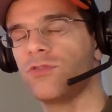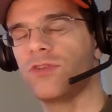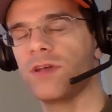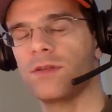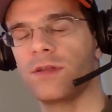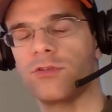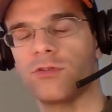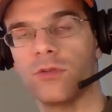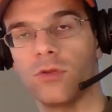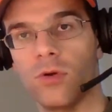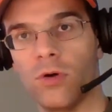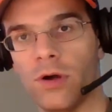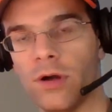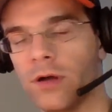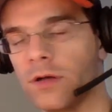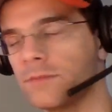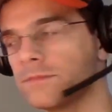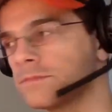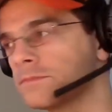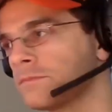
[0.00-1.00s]
Stanley's
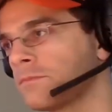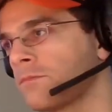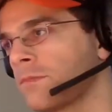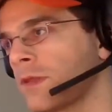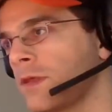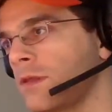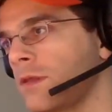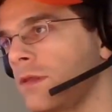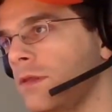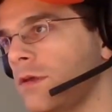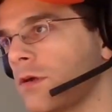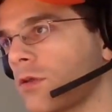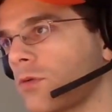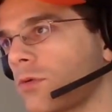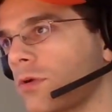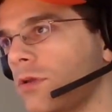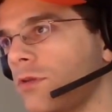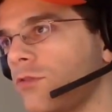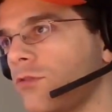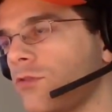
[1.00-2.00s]
lawyer. The other
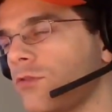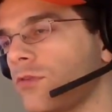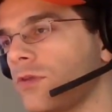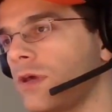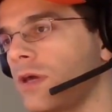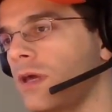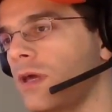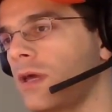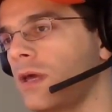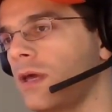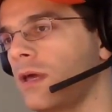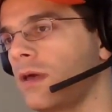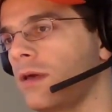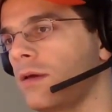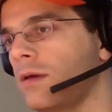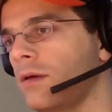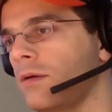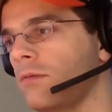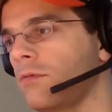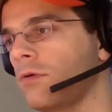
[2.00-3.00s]
one is,
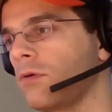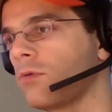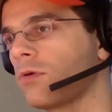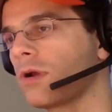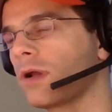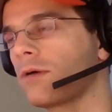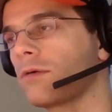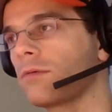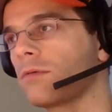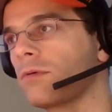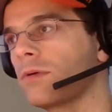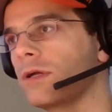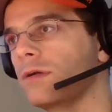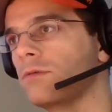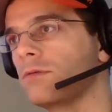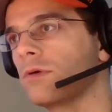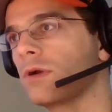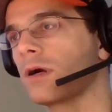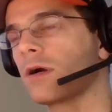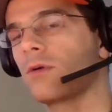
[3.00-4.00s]
well, we're not quite
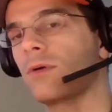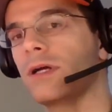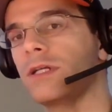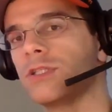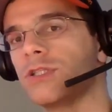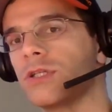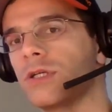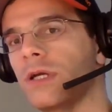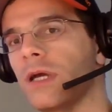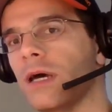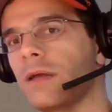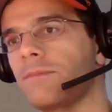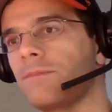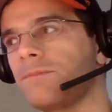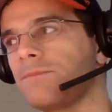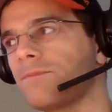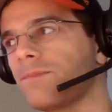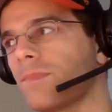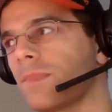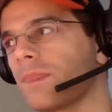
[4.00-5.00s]
we're not quite sure yet.
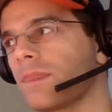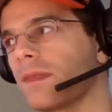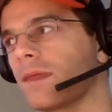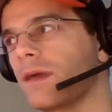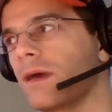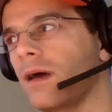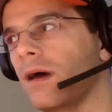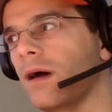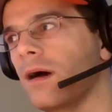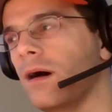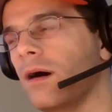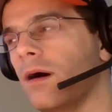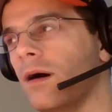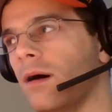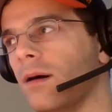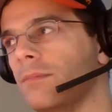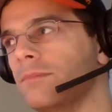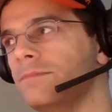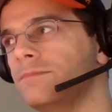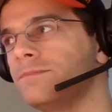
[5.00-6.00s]

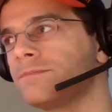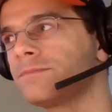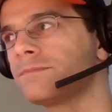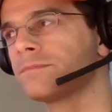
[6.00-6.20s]
Um,